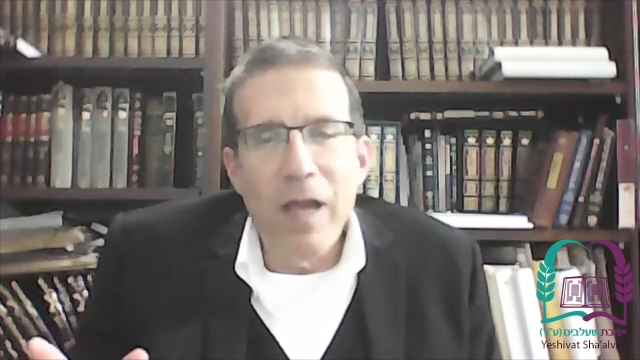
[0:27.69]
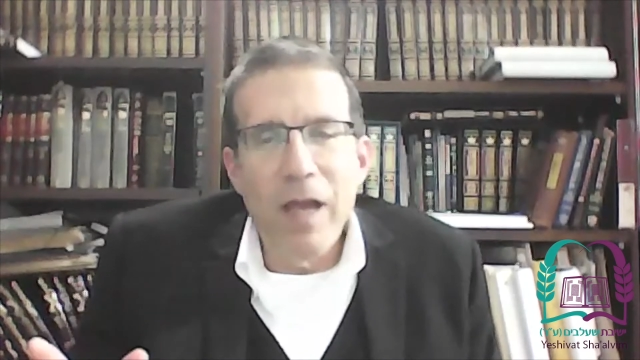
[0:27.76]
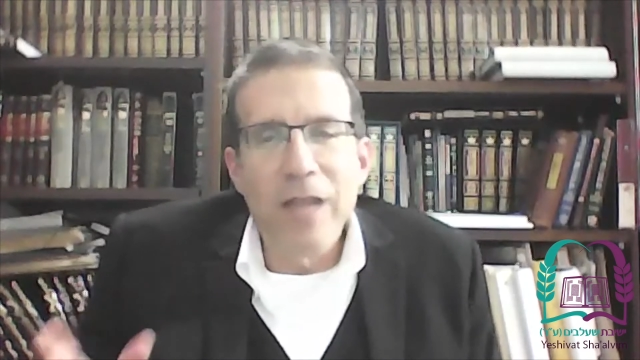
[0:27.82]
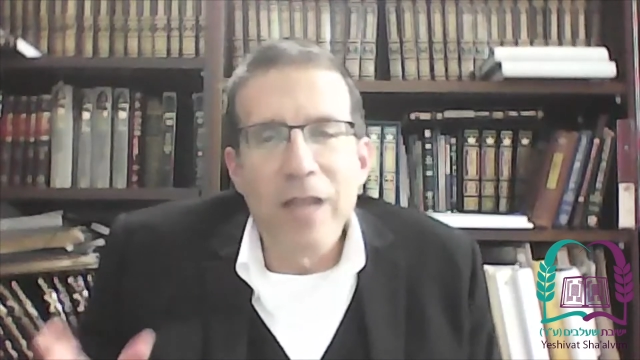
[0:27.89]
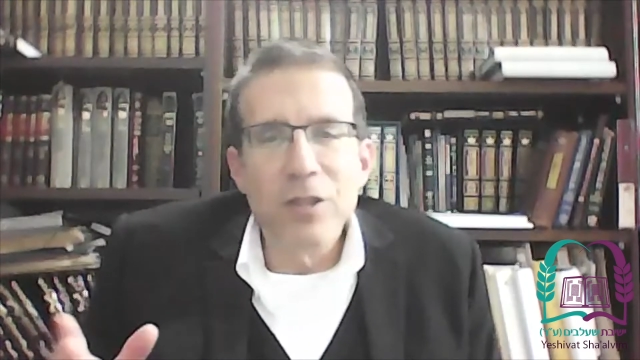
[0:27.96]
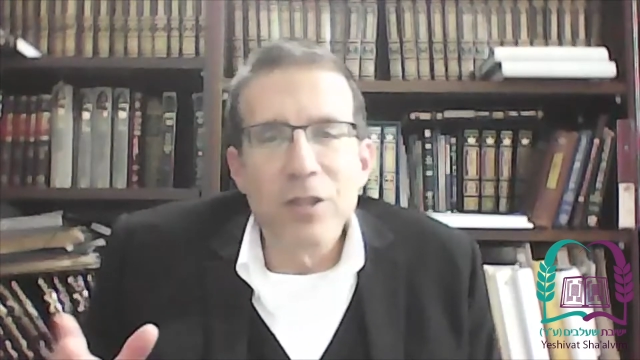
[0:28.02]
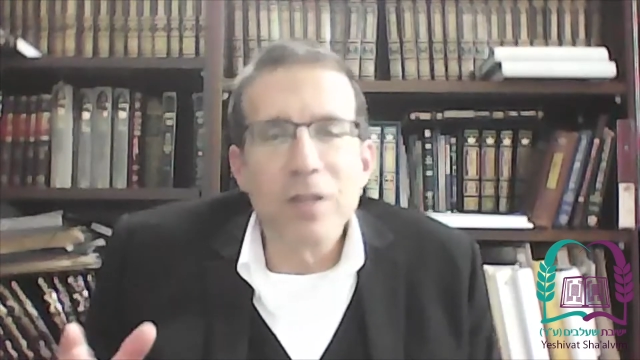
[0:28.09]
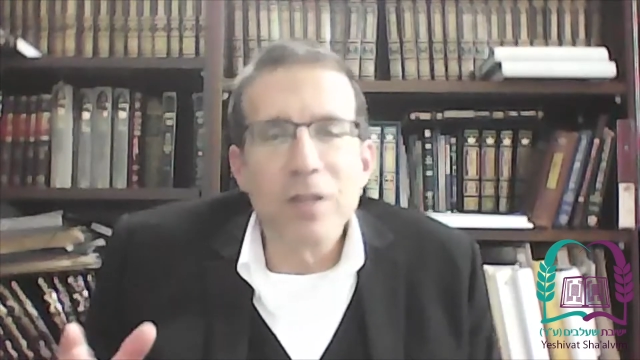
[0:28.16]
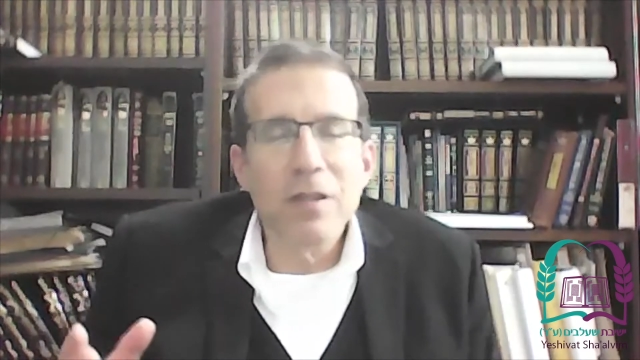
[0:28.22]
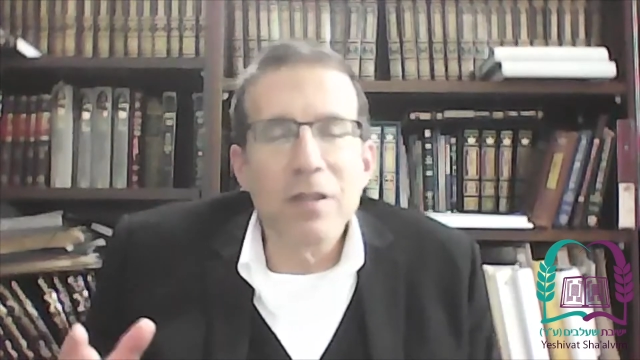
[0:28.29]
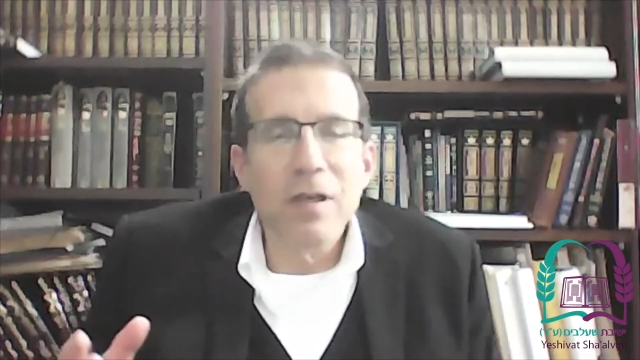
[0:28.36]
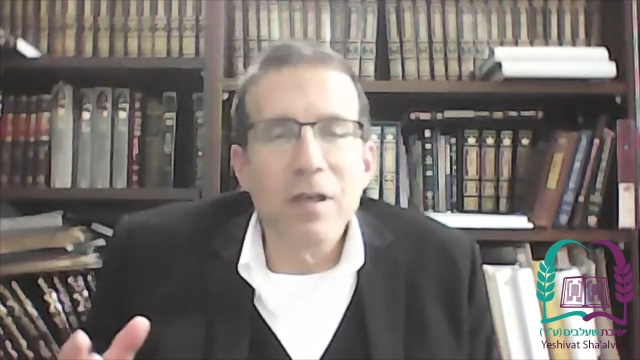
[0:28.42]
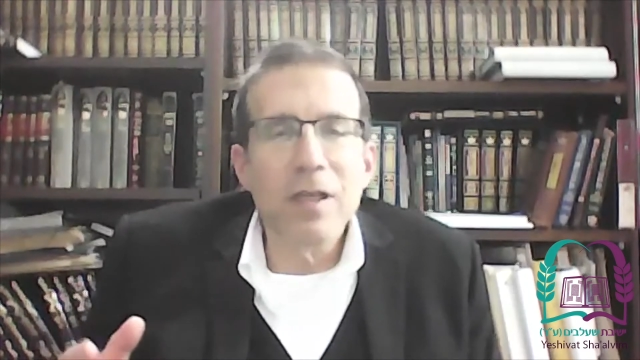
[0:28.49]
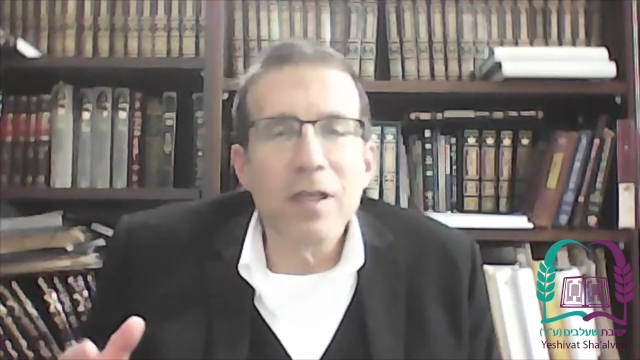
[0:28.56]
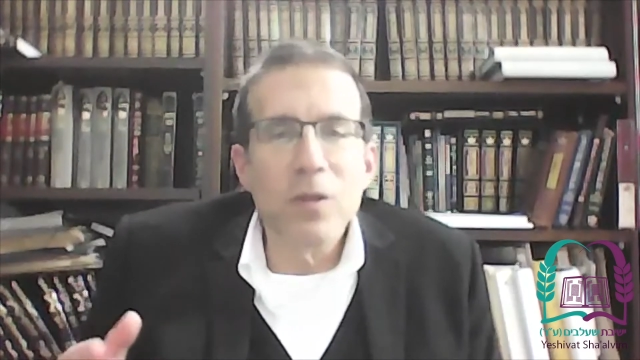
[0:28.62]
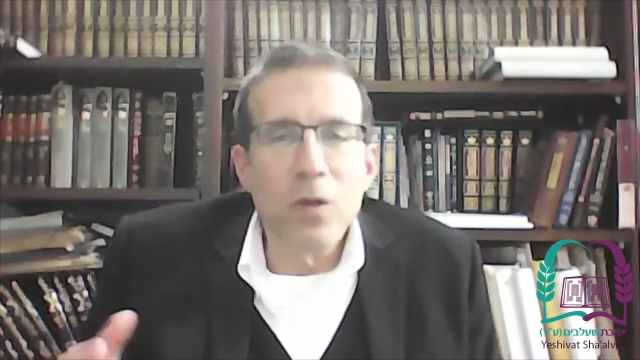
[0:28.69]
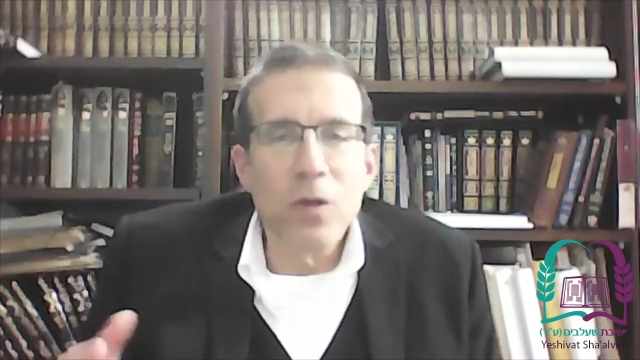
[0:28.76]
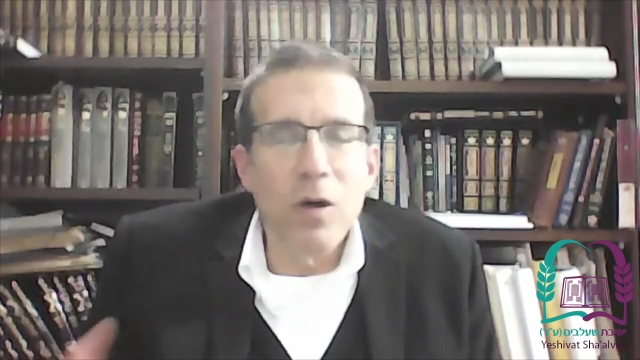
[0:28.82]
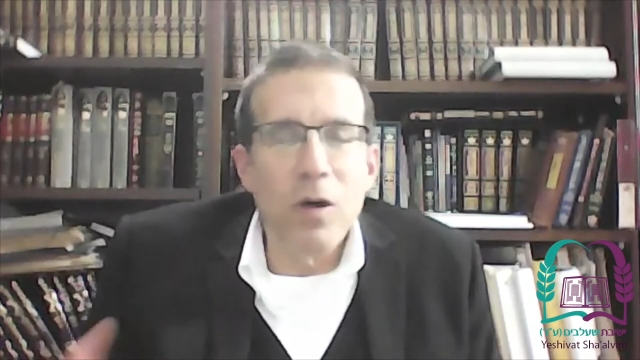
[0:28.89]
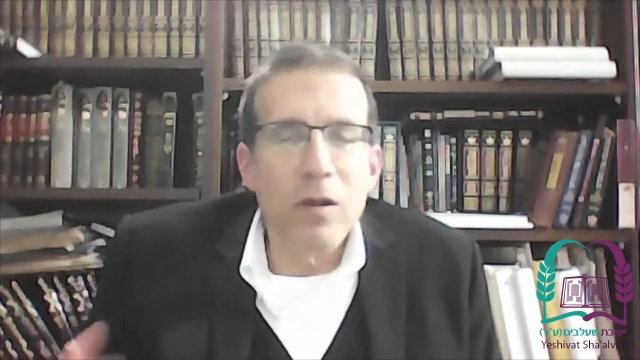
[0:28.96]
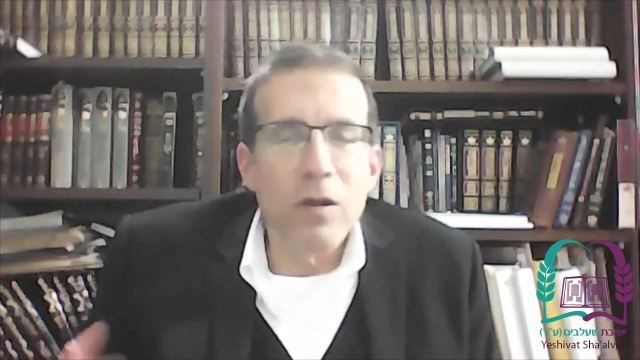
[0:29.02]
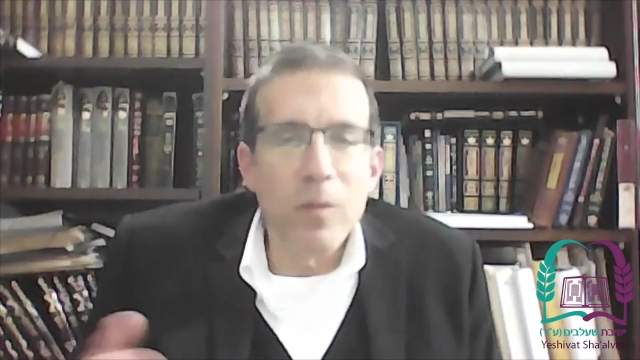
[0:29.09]
And just like you
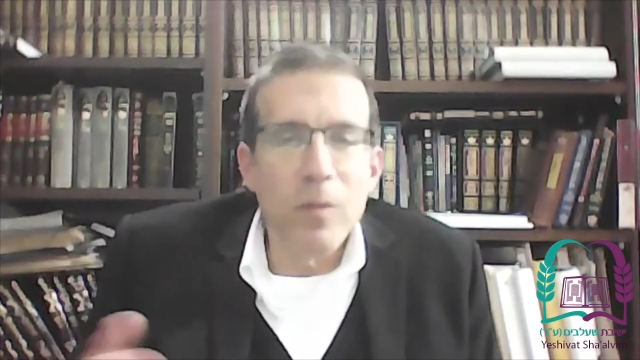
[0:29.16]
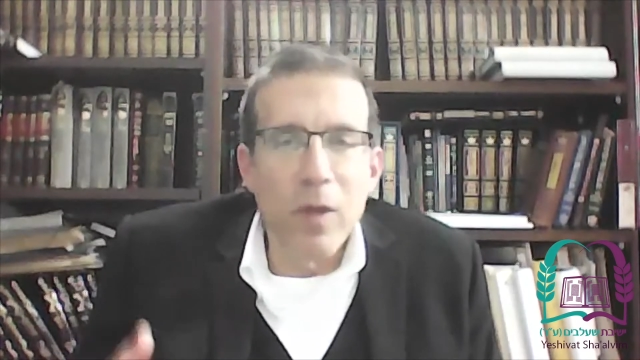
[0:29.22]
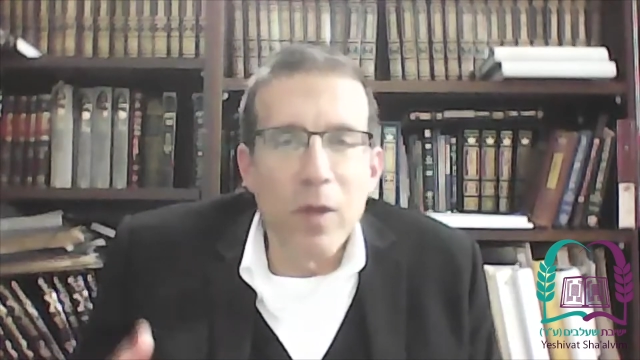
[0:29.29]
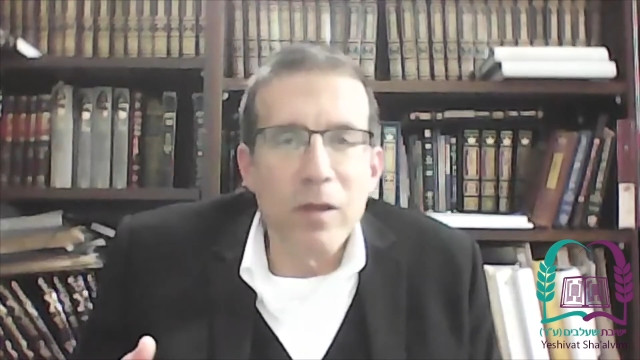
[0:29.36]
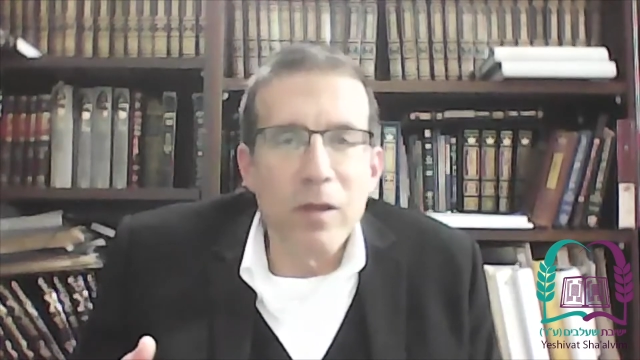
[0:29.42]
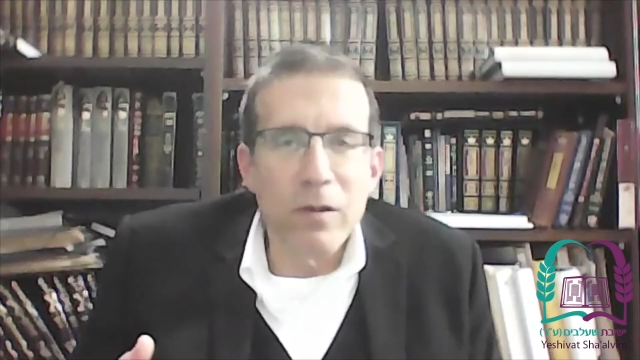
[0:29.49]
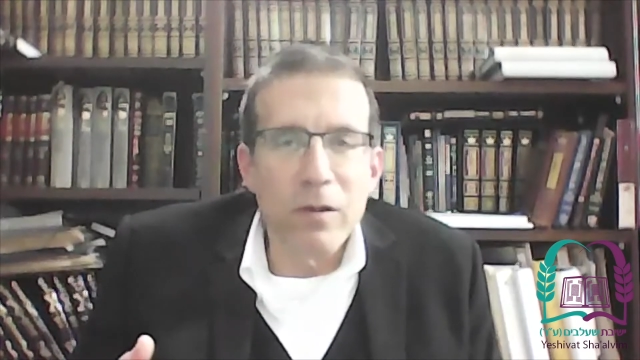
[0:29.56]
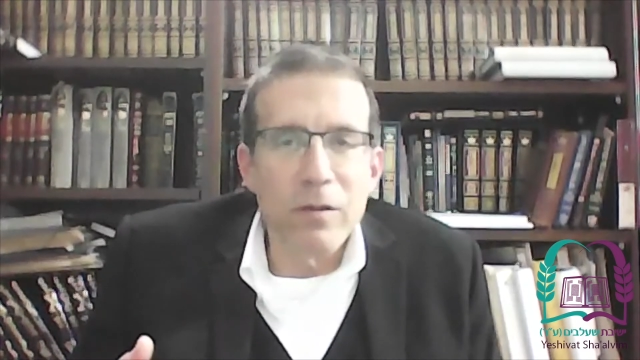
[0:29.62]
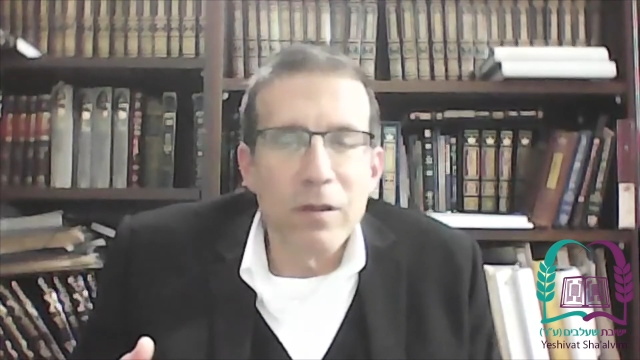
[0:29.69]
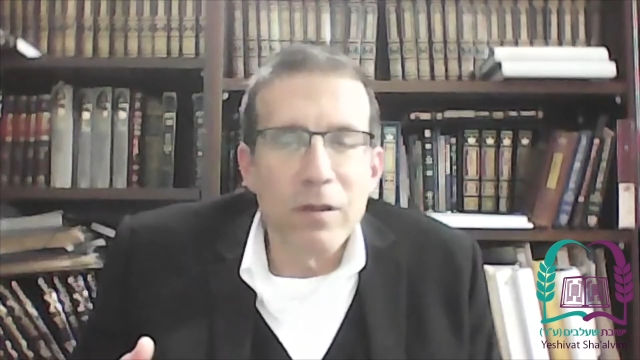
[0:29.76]
call the mother